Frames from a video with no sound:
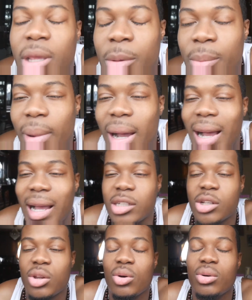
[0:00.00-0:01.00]
keeping my
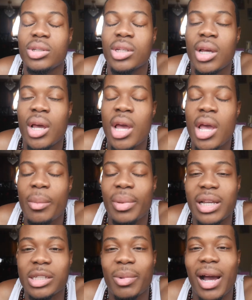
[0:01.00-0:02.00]
eyes closed
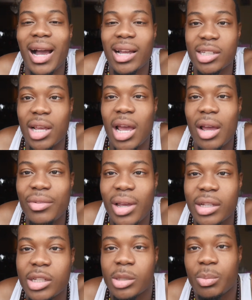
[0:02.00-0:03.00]
because my eyes are heavy
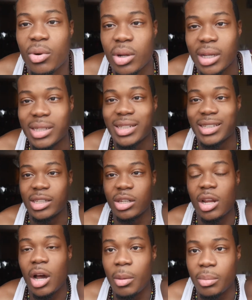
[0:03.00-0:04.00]
at this point because it's
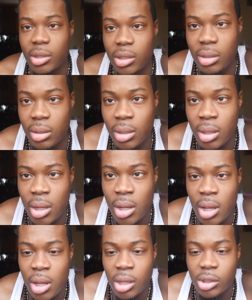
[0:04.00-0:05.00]
numbed.
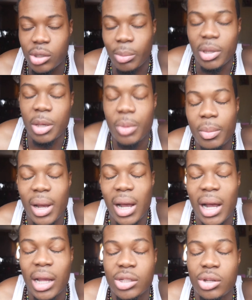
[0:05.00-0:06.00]
So I'm keeping my
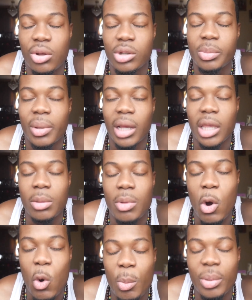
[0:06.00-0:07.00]
eyes closed, but I keep
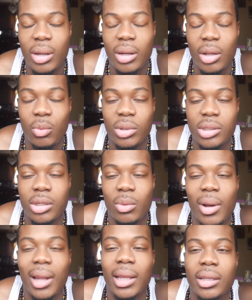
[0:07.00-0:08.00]
opening it once in a
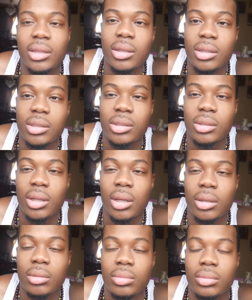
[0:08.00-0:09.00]
while like this, like